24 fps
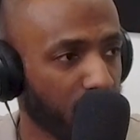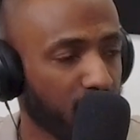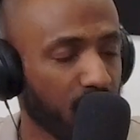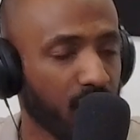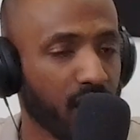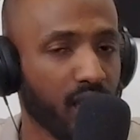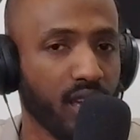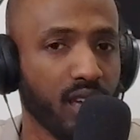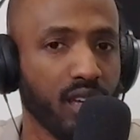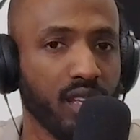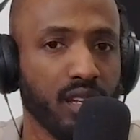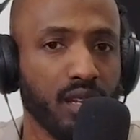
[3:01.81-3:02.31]

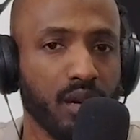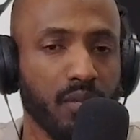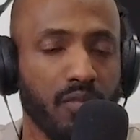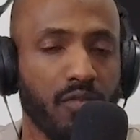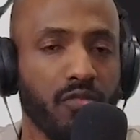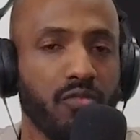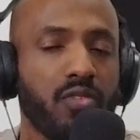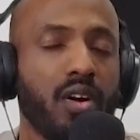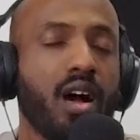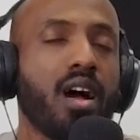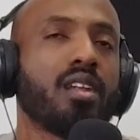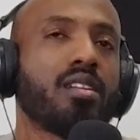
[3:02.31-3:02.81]
And I'm
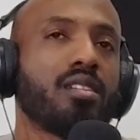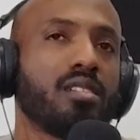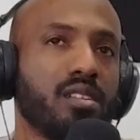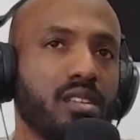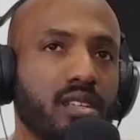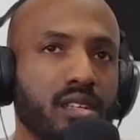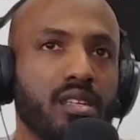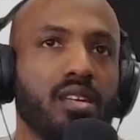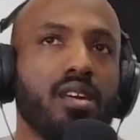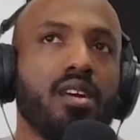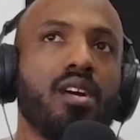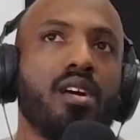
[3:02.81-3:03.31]

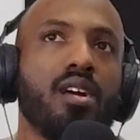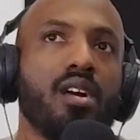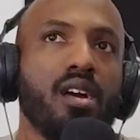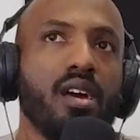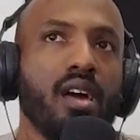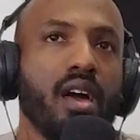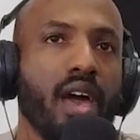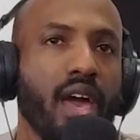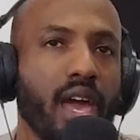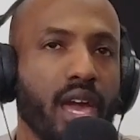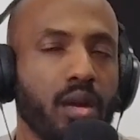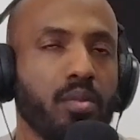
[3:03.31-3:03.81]
finally
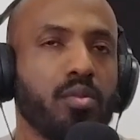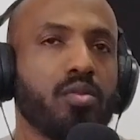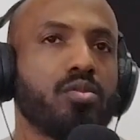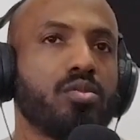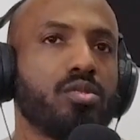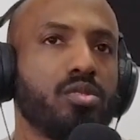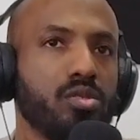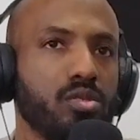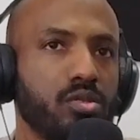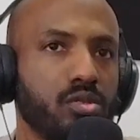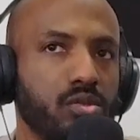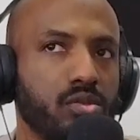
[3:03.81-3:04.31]
able
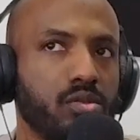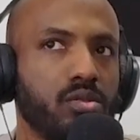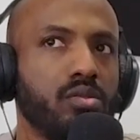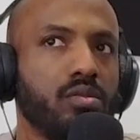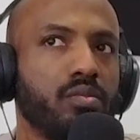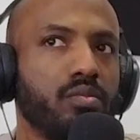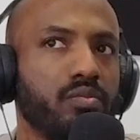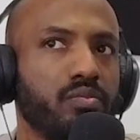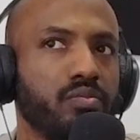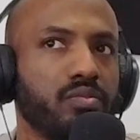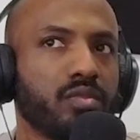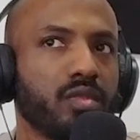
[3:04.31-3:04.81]
to
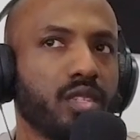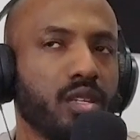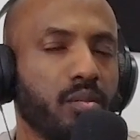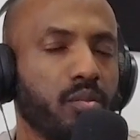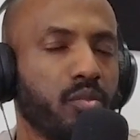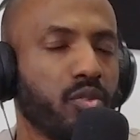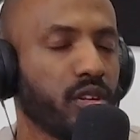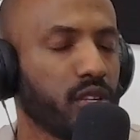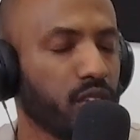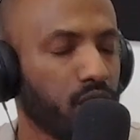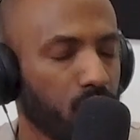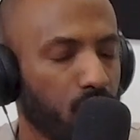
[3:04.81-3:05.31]

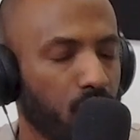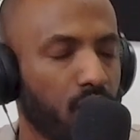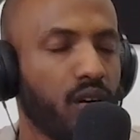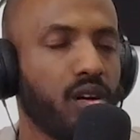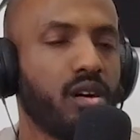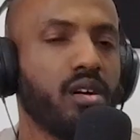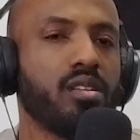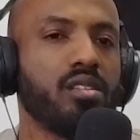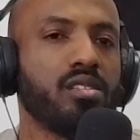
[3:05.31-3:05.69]
bring you on